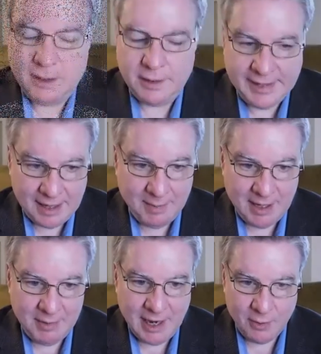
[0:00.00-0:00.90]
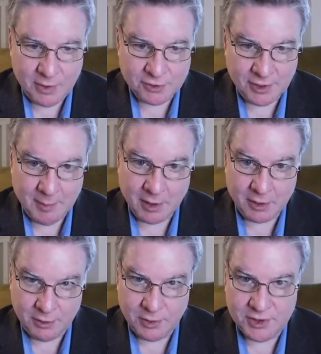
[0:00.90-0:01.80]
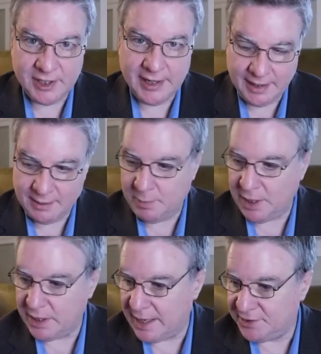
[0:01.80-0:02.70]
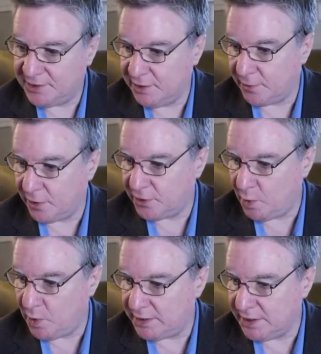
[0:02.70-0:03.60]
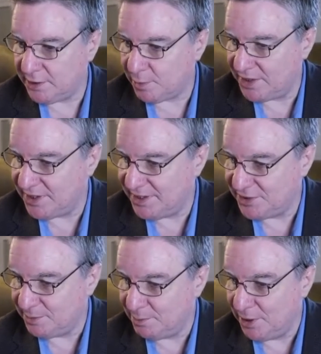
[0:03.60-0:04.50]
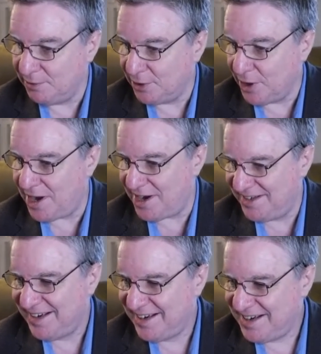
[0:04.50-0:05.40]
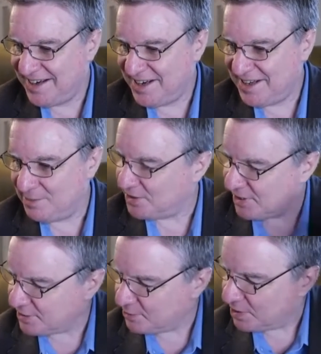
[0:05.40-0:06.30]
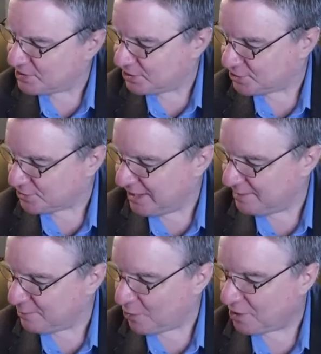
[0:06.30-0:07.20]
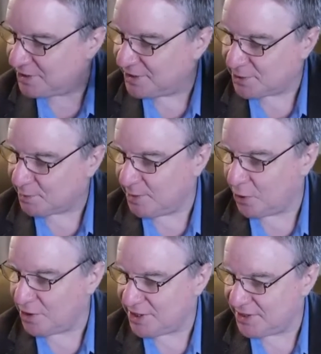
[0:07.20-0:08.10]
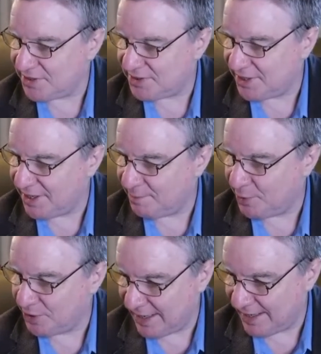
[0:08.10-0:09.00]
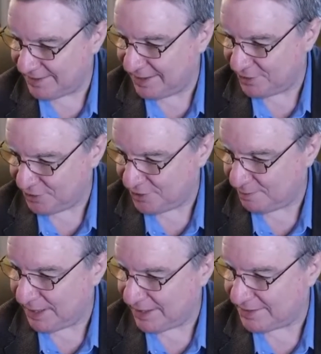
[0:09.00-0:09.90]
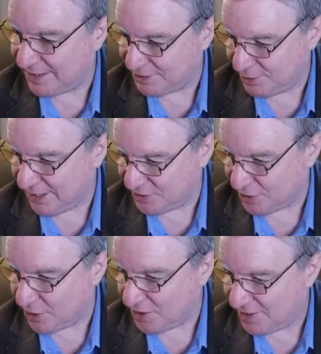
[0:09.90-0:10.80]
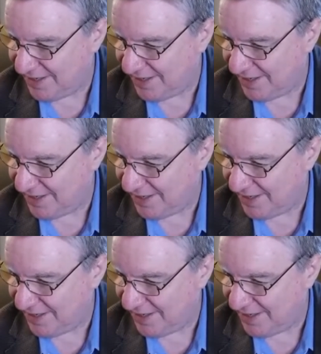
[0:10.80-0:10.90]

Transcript: Dan, maybe I was dreaming or hallucinating, but as the first point that the president is above the law, was it a dream, or did the Supreme Court just put that issue to bed 2 days ago?